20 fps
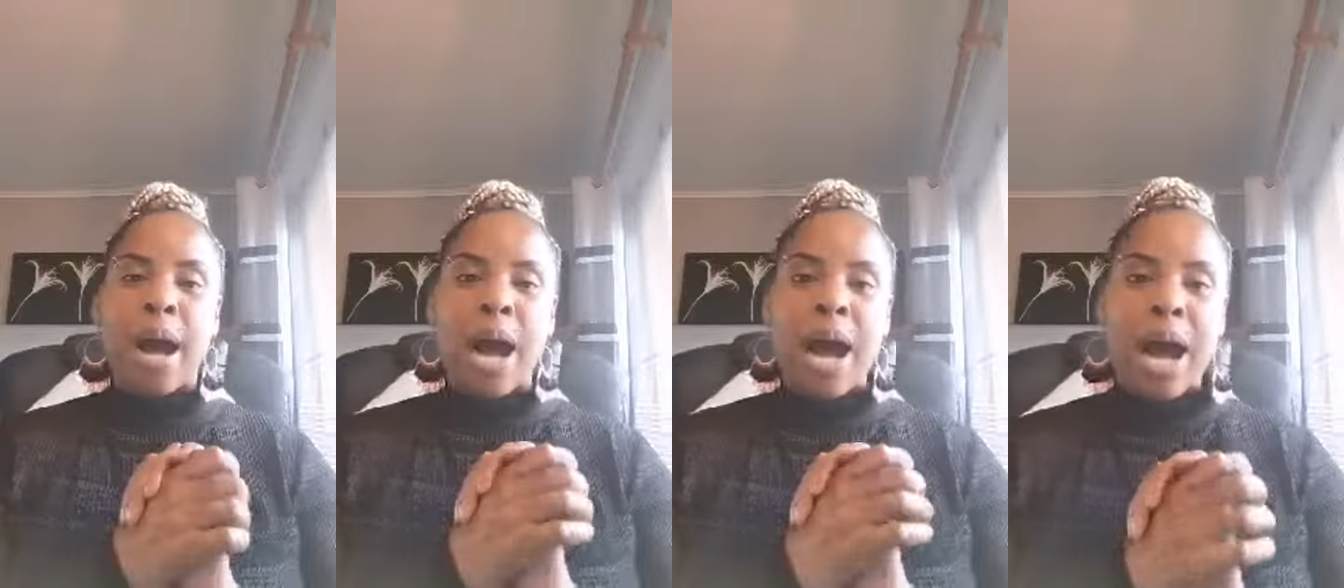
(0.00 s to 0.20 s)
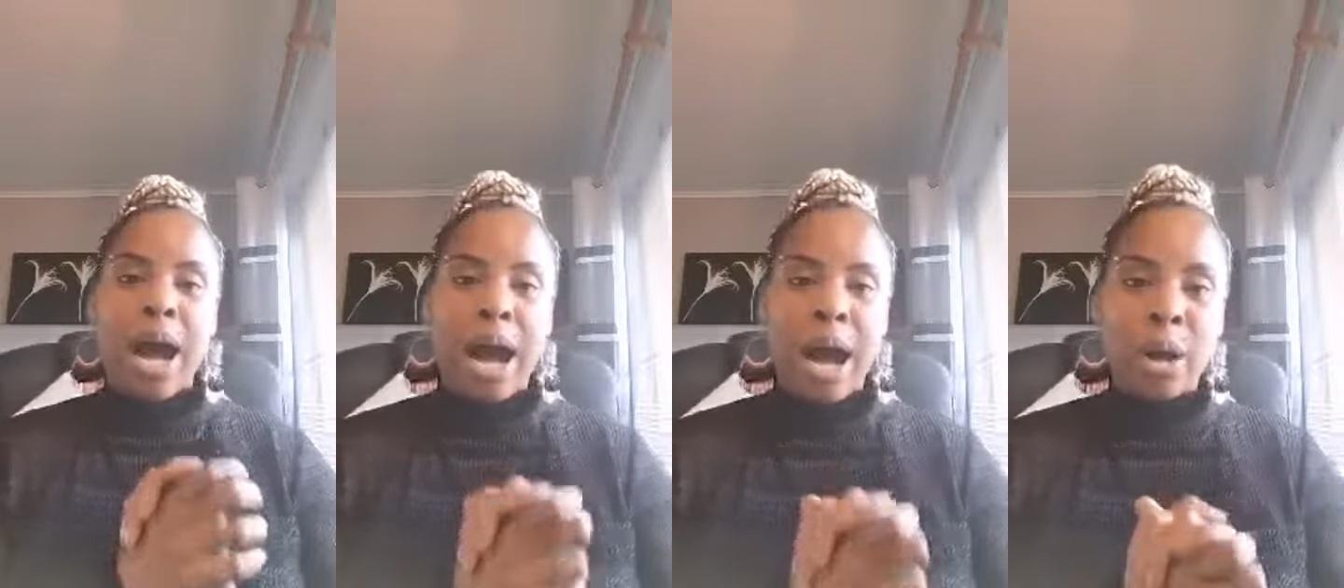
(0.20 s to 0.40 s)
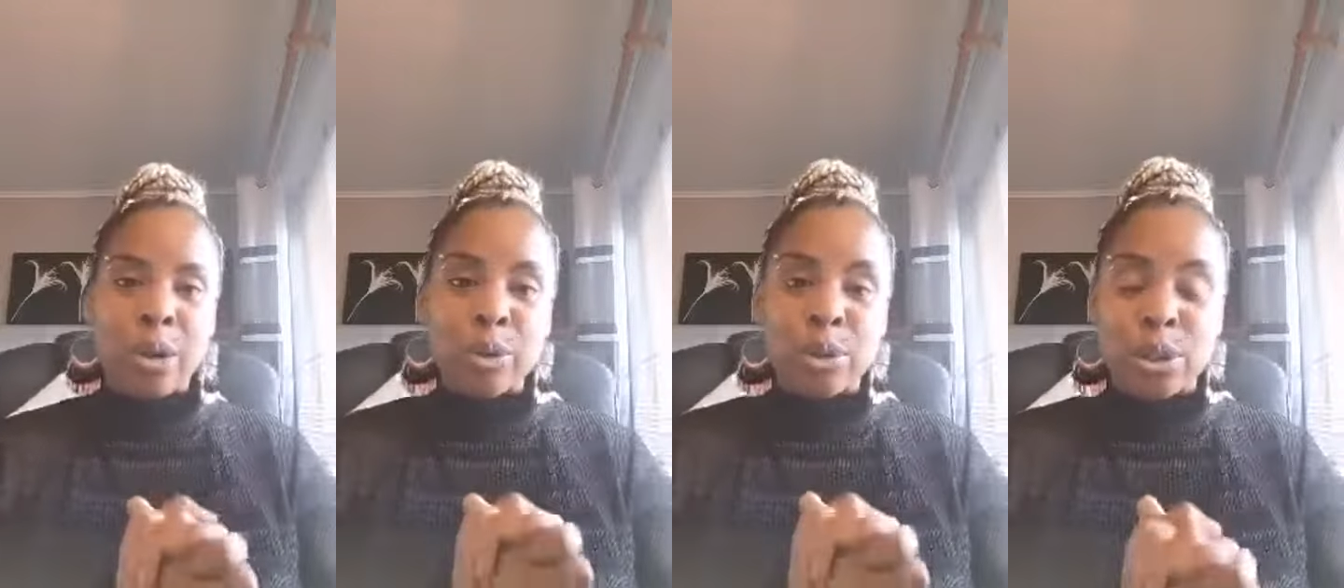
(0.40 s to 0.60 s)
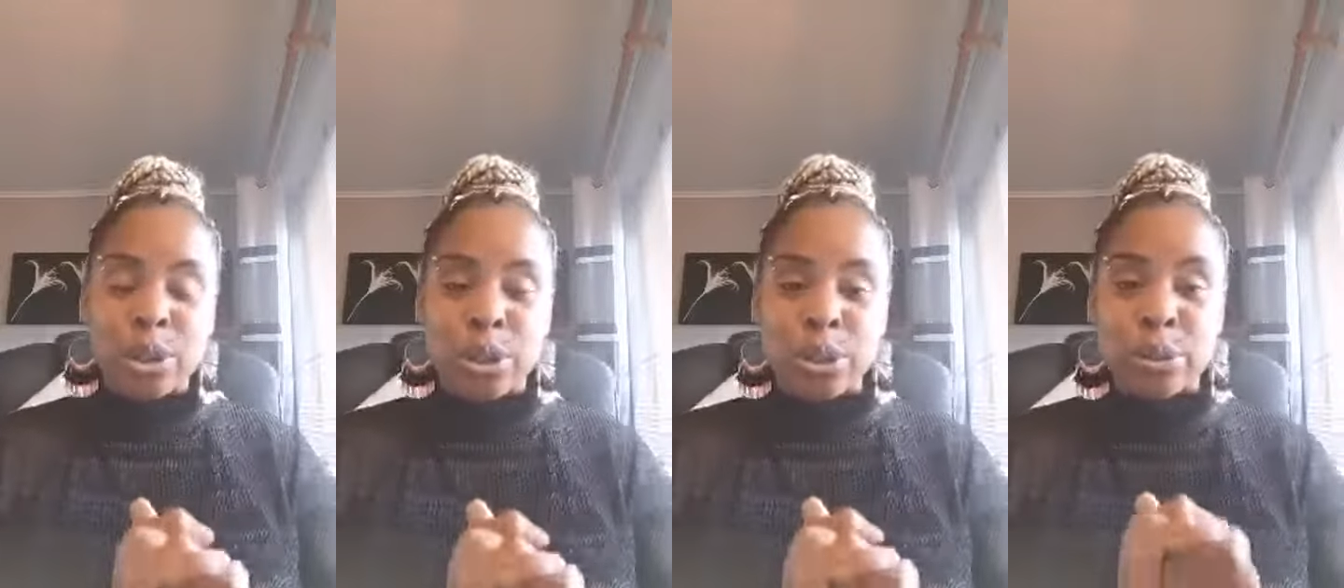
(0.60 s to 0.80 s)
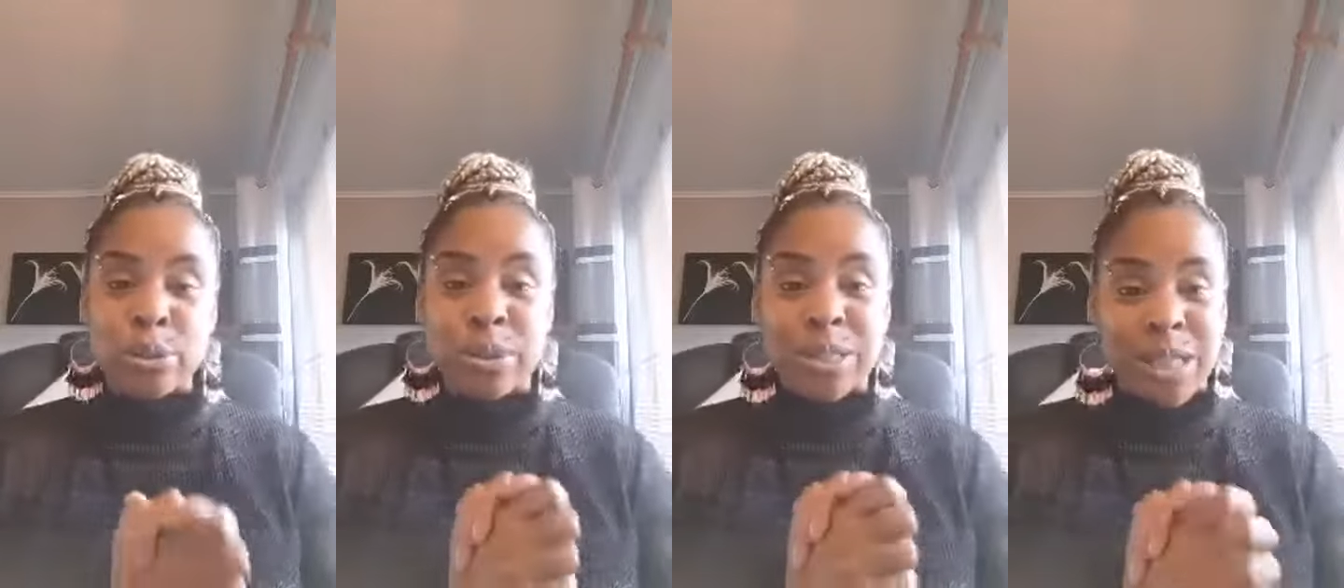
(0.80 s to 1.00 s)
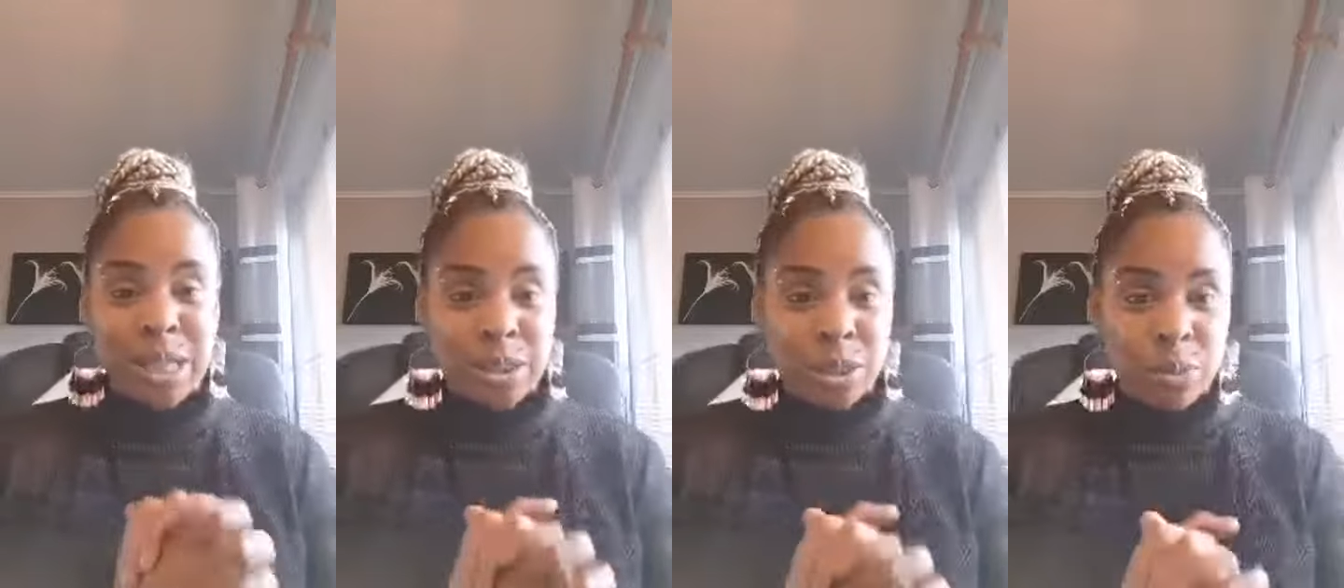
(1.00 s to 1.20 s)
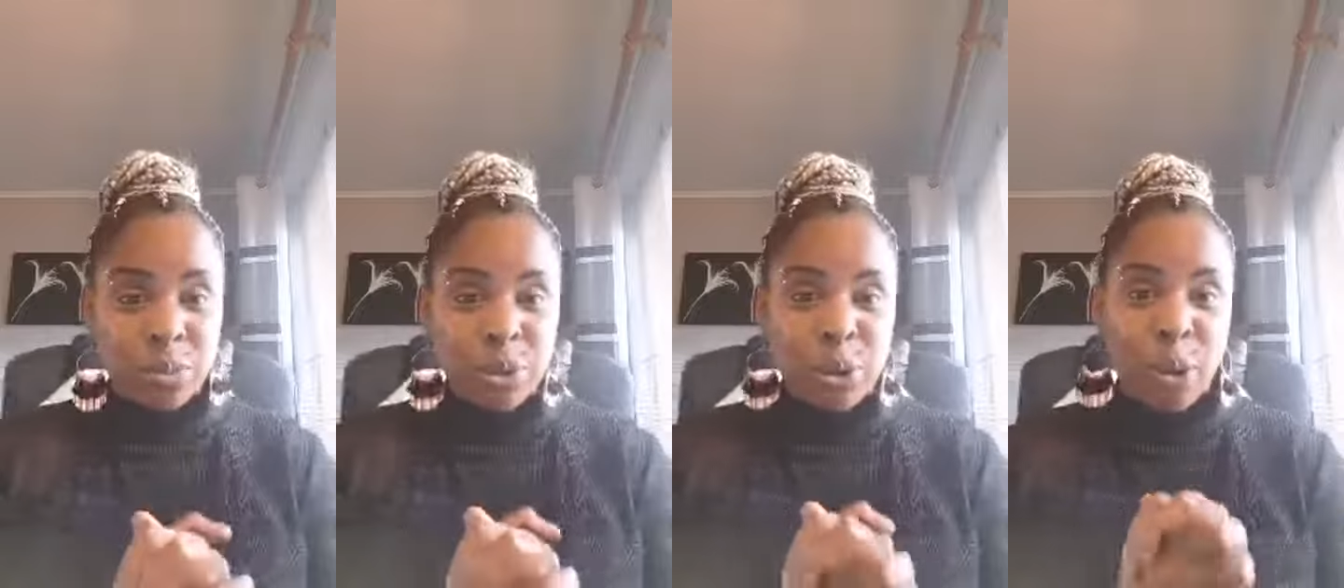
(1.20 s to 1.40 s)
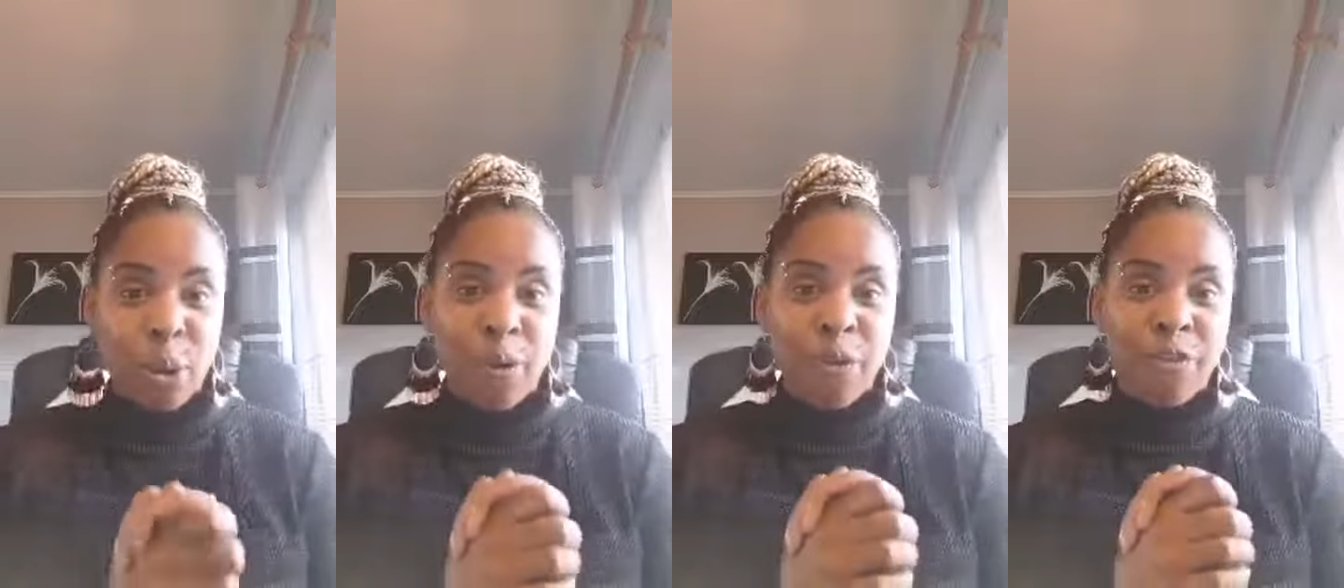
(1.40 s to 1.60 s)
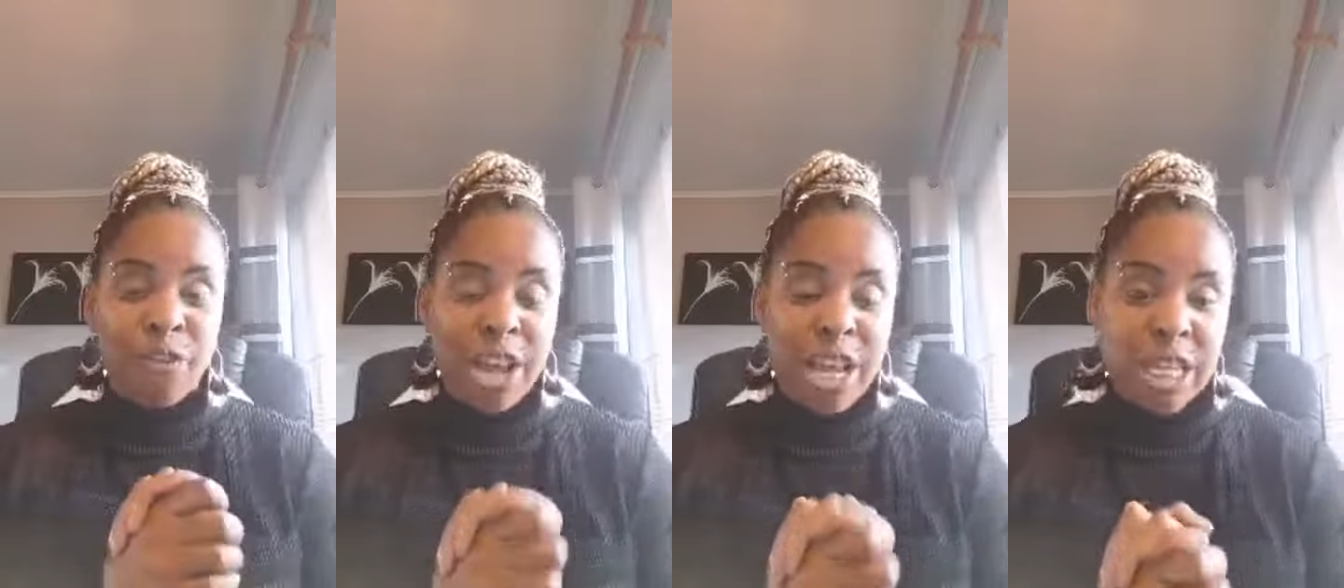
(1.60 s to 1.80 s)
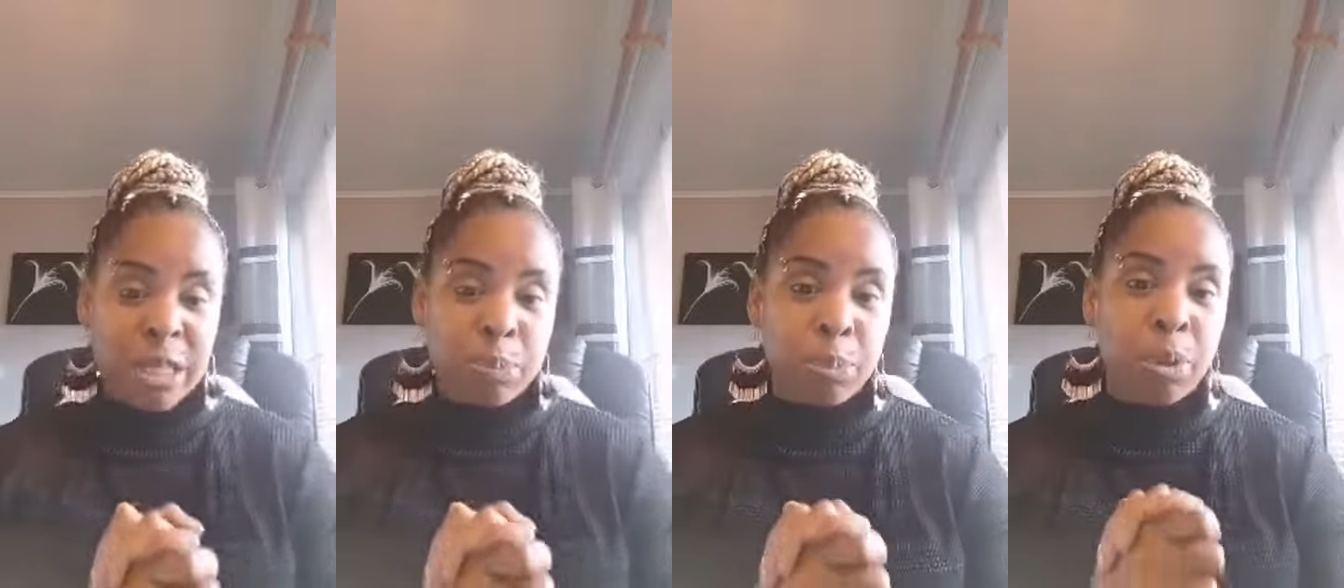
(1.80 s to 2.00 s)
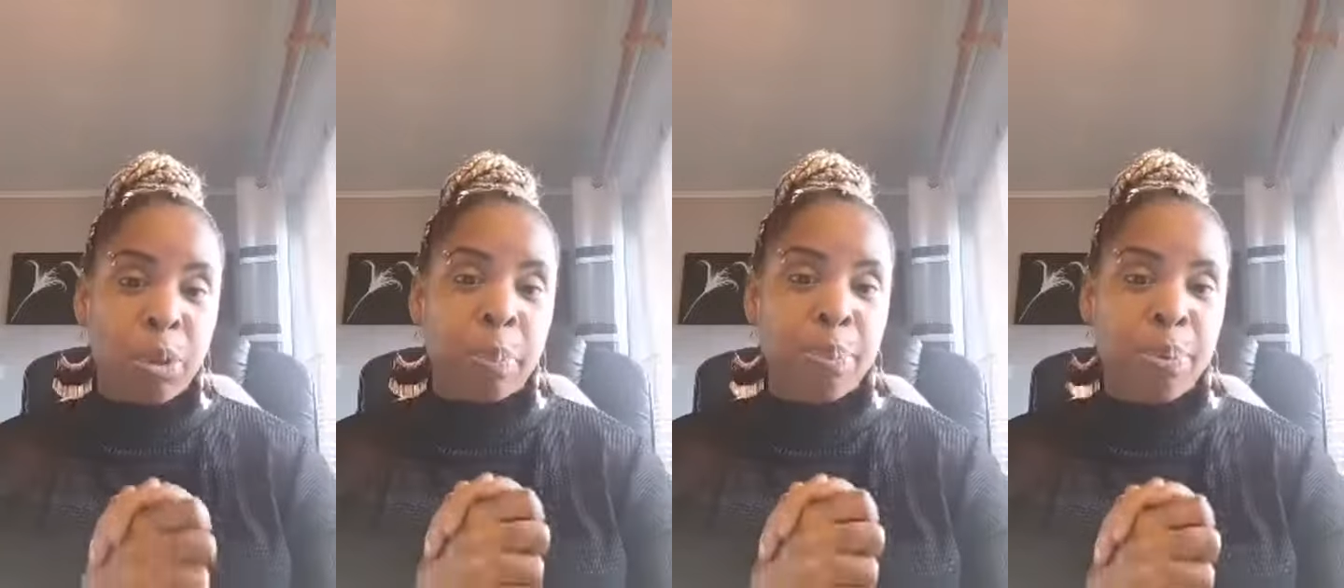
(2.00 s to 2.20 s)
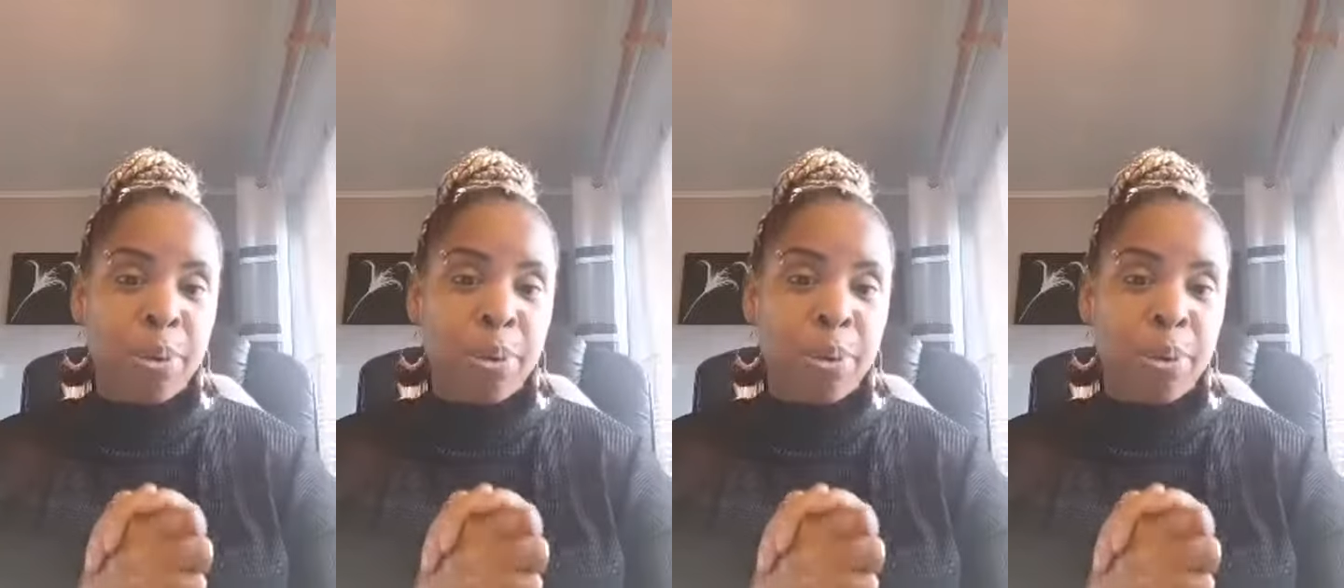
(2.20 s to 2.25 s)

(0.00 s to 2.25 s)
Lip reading: how to set up your Facebook